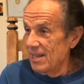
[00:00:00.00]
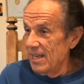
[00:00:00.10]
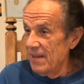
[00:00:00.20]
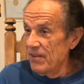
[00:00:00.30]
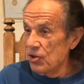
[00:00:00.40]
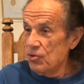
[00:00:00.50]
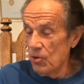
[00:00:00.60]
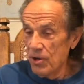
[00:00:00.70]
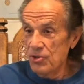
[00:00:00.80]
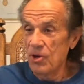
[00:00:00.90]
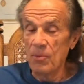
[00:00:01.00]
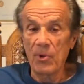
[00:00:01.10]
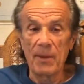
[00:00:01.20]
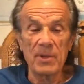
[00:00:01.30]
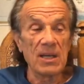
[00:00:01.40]
even a short-term
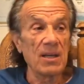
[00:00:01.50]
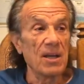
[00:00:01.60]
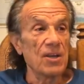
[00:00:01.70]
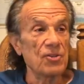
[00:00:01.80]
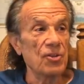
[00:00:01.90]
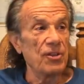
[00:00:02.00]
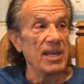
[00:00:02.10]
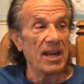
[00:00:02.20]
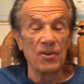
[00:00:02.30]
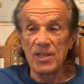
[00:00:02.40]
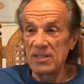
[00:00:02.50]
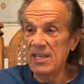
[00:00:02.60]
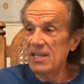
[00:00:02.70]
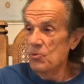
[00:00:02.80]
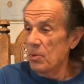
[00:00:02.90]
remedy, to their
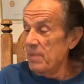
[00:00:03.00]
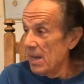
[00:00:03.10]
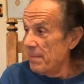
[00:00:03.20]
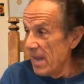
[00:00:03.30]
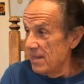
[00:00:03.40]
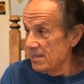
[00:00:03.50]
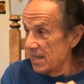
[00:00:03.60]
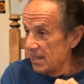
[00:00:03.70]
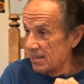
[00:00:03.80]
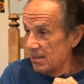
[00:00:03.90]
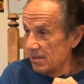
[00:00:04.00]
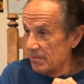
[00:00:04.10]
disease would be a Band-Aid.